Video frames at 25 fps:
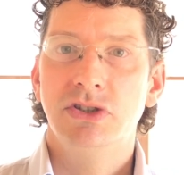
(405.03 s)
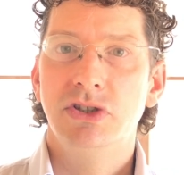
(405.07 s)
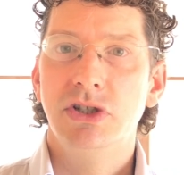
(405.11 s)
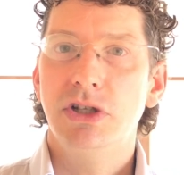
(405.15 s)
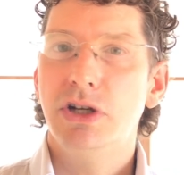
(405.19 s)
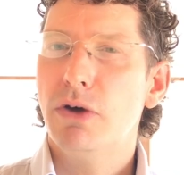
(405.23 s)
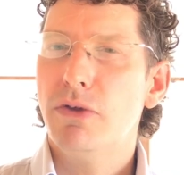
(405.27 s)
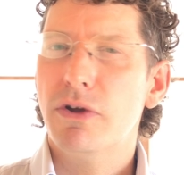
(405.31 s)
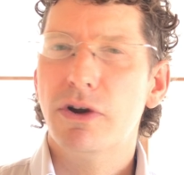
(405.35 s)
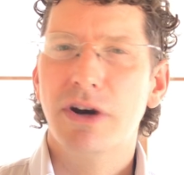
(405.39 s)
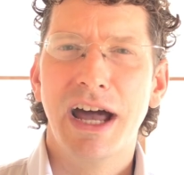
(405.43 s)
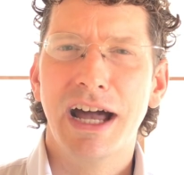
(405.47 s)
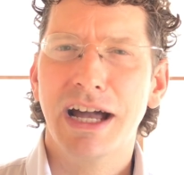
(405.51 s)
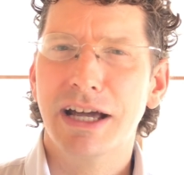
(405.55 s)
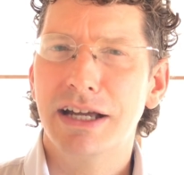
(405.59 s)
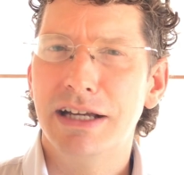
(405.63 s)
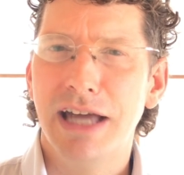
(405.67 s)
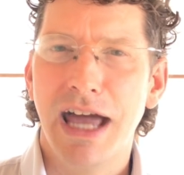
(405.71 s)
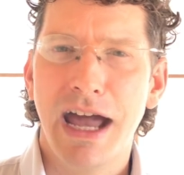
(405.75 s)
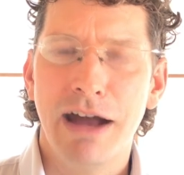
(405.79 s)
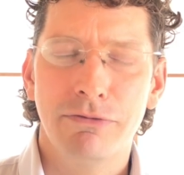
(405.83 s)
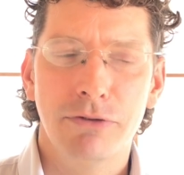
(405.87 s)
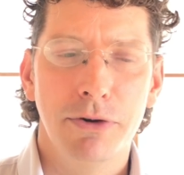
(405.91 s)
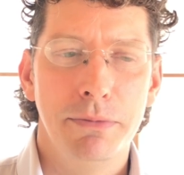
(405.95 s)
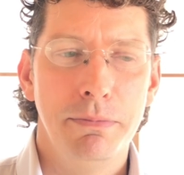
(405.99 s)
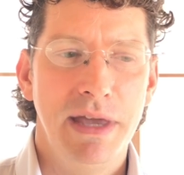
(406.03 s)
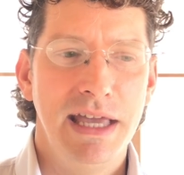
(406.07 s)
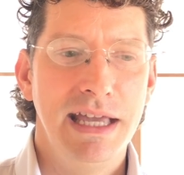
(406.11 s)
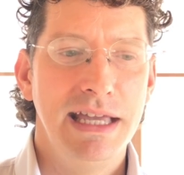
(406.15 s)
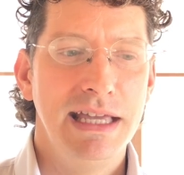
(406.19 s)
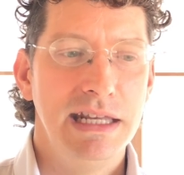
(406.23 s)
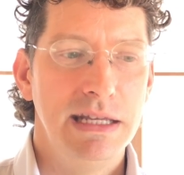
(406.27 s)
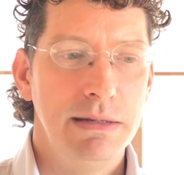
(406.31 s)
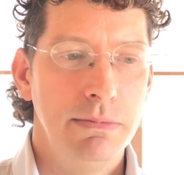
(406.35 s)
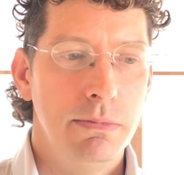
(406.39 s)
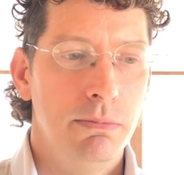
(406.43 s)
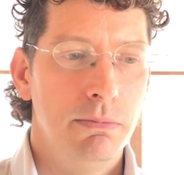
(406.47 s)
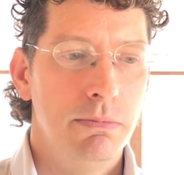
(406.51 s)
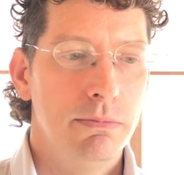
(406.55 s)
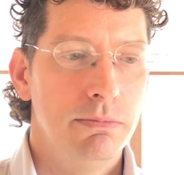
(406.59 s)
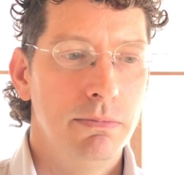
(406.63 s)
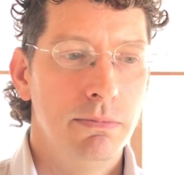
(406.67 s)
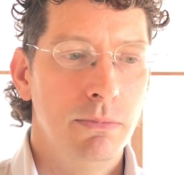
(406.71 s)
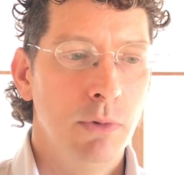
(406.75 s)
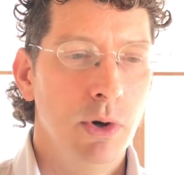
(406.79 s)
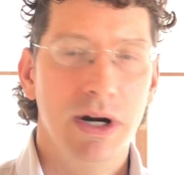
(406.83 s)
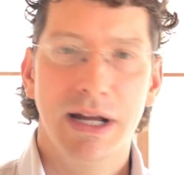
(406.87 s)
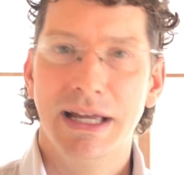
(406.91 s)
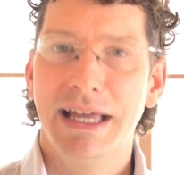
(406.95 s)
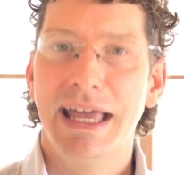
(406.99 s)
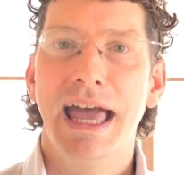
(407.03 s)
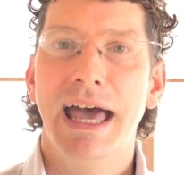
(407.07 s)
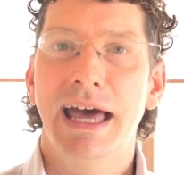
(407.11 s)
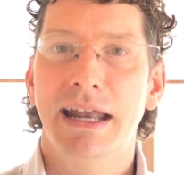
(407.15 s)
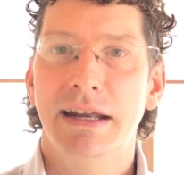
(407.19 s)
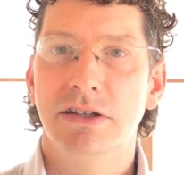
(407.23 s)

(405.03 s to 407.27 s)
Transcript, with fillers: you know, they're not going to ever make any more again.